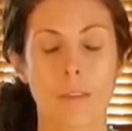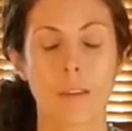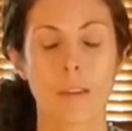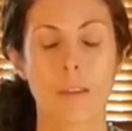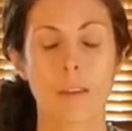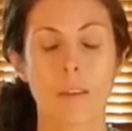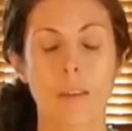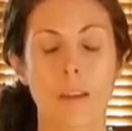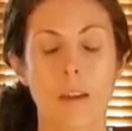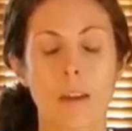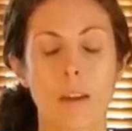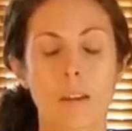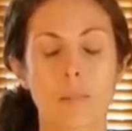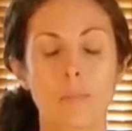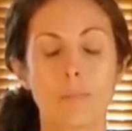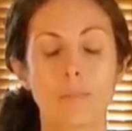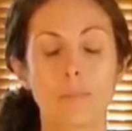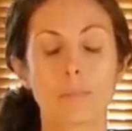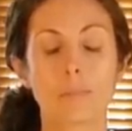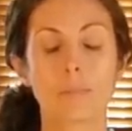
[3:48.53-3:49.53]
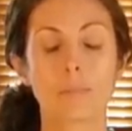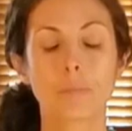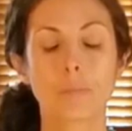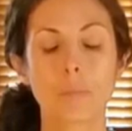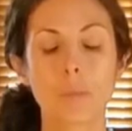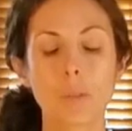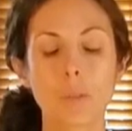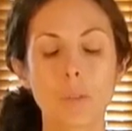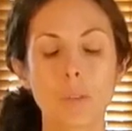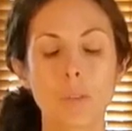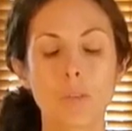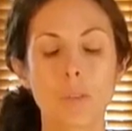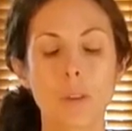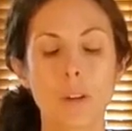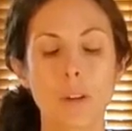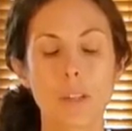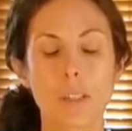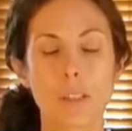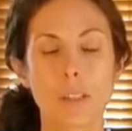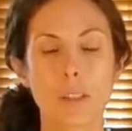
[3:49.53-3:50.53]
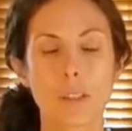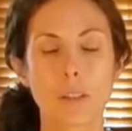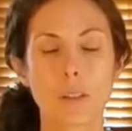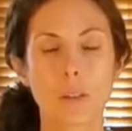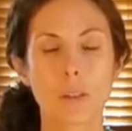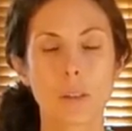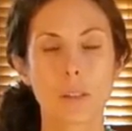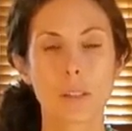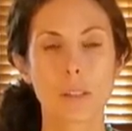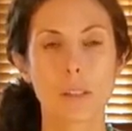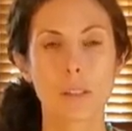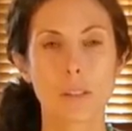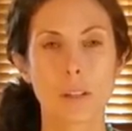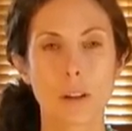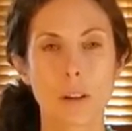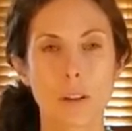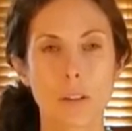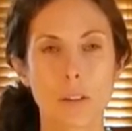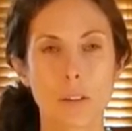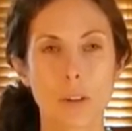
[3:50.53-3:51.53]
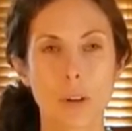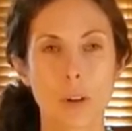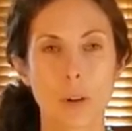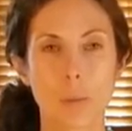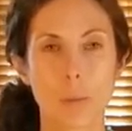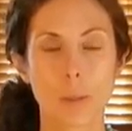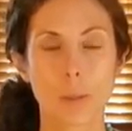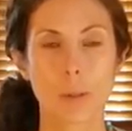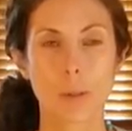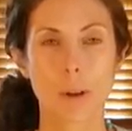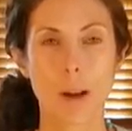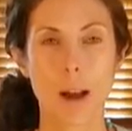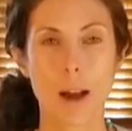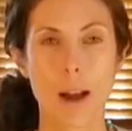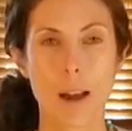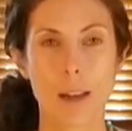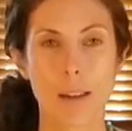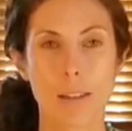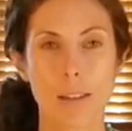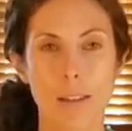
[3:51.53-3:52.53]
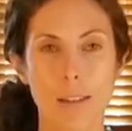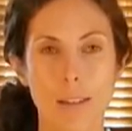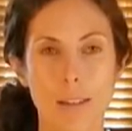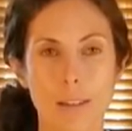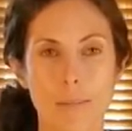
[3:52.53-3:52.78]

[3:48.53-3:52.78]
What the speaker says: And then very slowly start to open your eyes